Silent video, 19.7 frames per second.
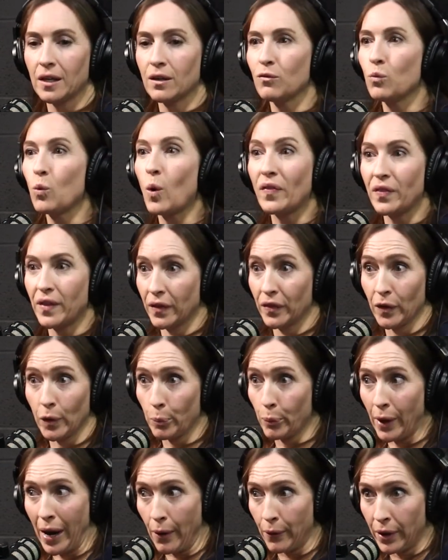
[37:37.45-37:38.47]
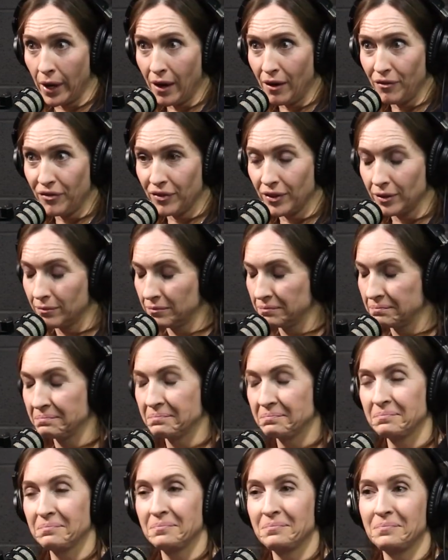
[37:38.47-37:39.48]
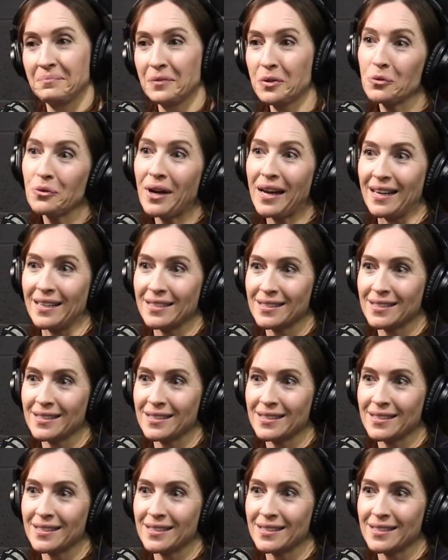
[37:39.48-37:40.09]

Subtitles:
of one thing they're proud of, great.